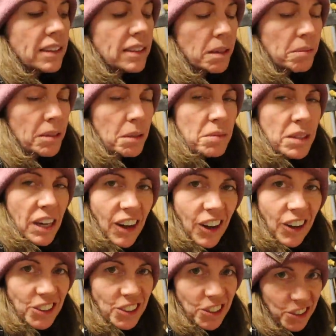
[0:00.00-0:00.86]
I
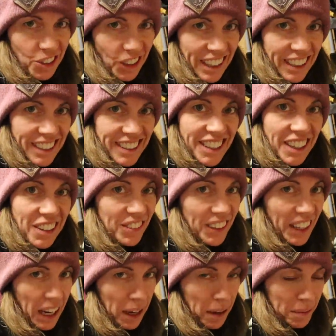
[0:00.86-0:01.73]
also try to save
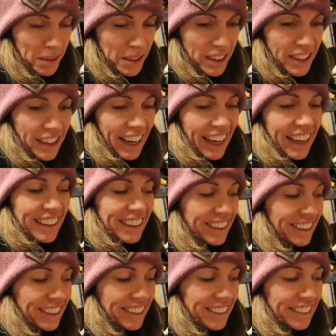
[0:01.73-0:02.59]
lambs
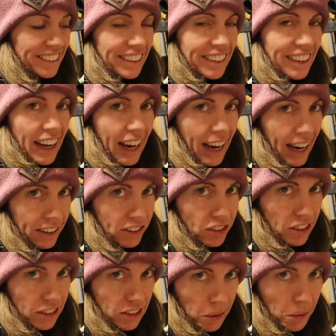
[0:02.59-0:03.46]
that
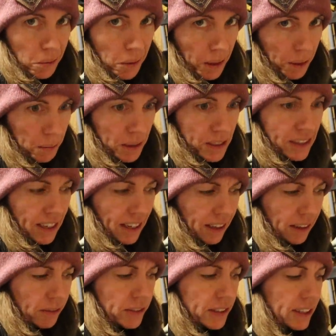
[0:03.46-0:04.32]
actually don't want to be
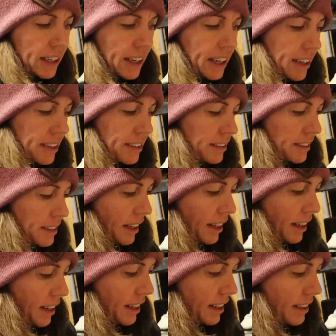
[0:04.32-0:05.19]
saved, and
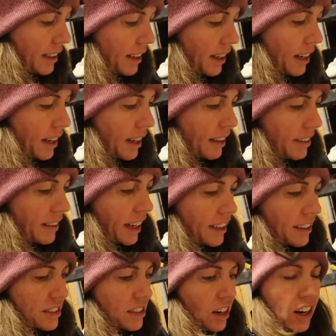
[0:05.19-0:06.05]
that
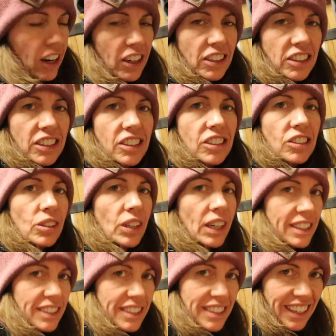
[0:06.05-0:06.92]
is hard to
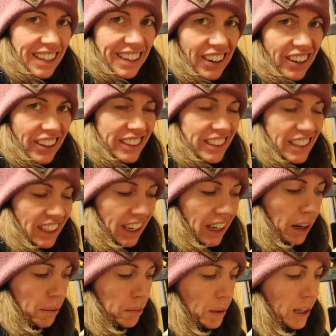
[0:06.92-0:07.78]
translate onto
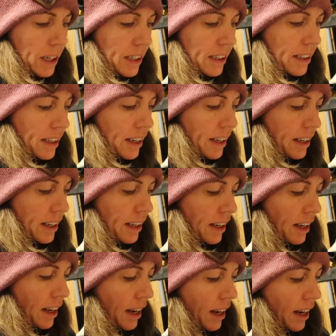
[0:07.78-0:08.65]
camera,
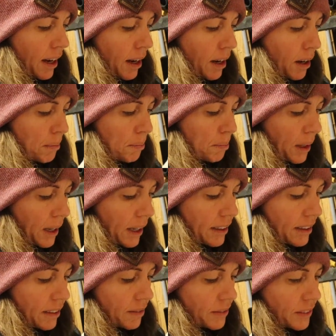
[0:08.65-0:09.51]

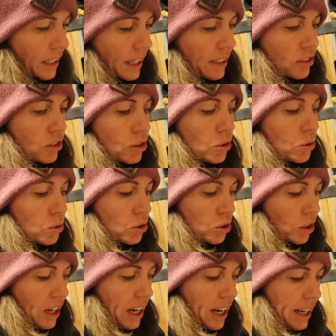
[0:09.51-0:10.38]
but I do
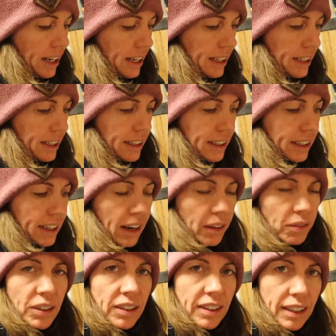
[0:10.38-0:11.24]
try
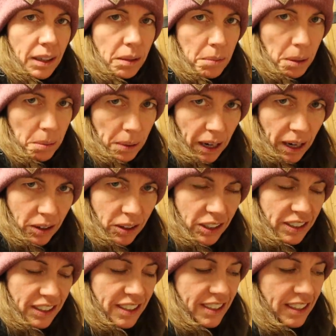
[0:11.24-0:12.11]
everything in my
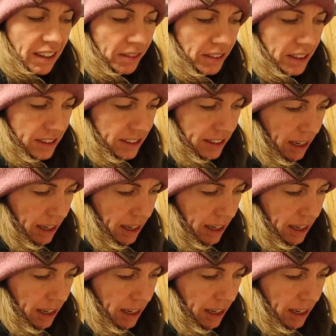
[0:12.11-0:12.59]
power to save these